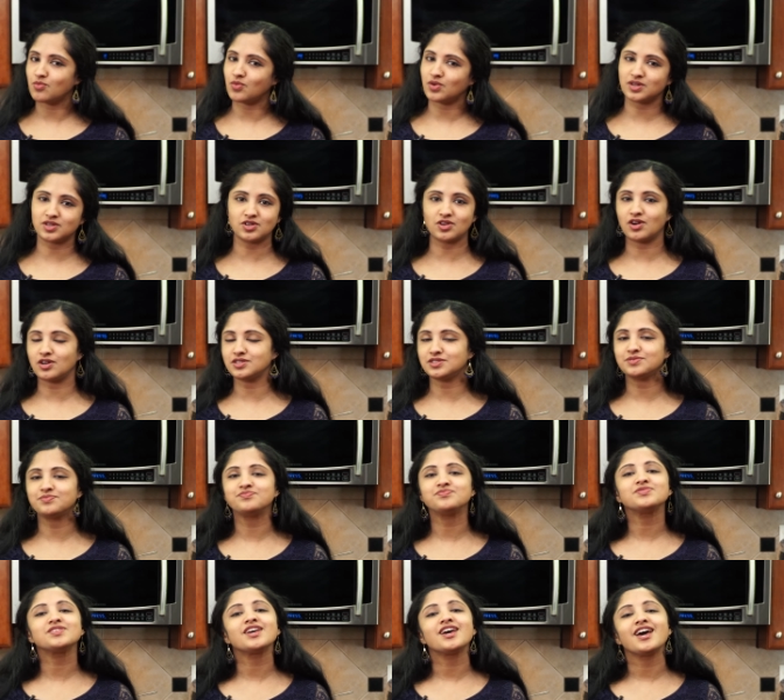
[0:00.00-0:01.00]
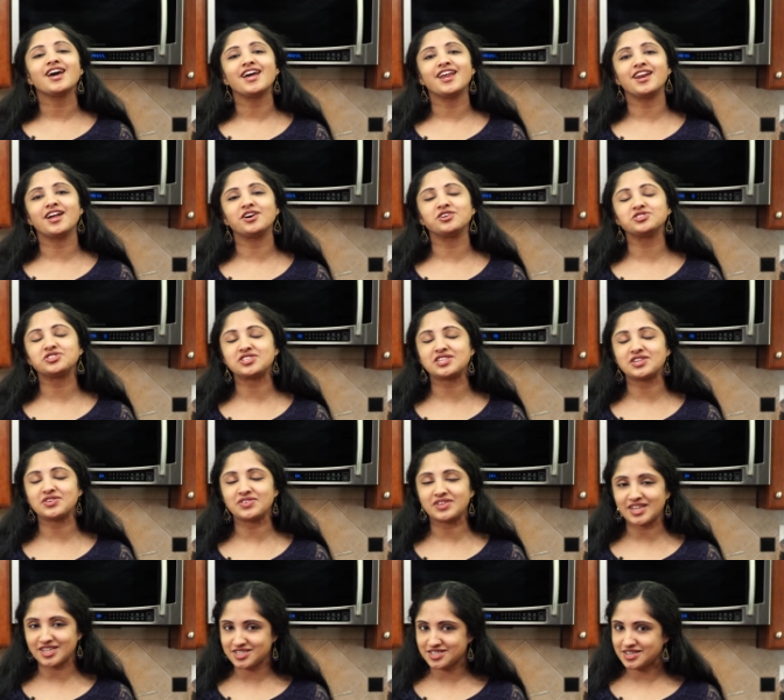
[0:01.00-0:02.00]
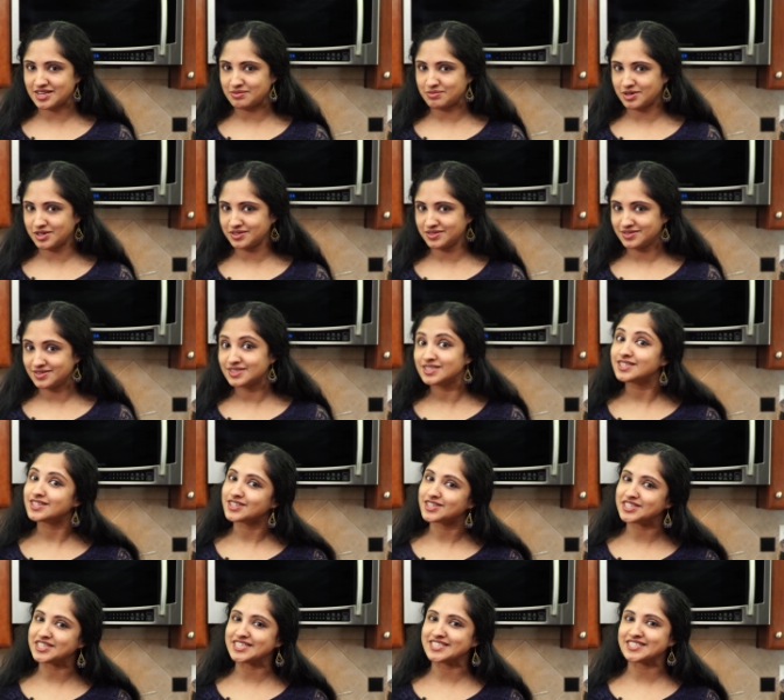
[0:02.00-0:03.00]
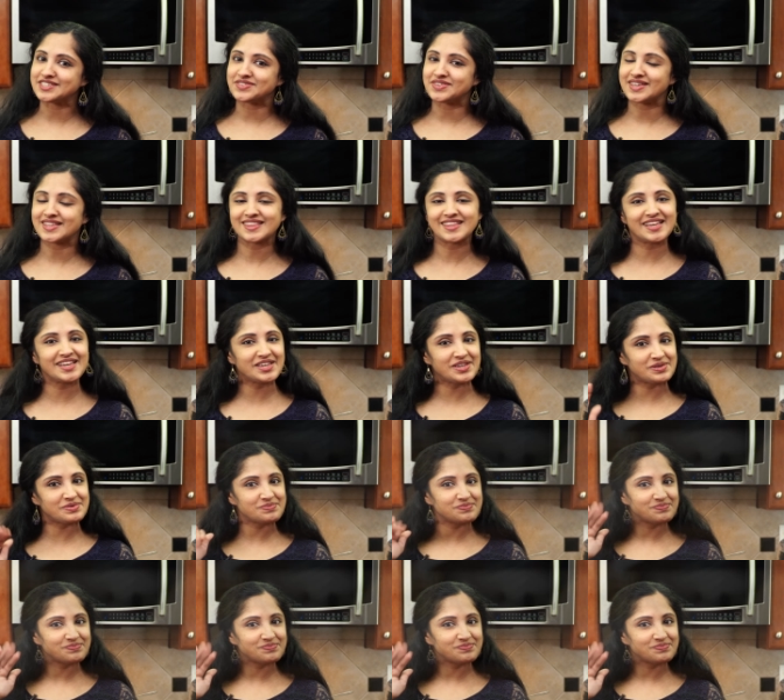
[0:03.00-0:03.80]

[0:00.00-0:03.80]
whatnot. And I'll see you next time on Grated TV. Thank you.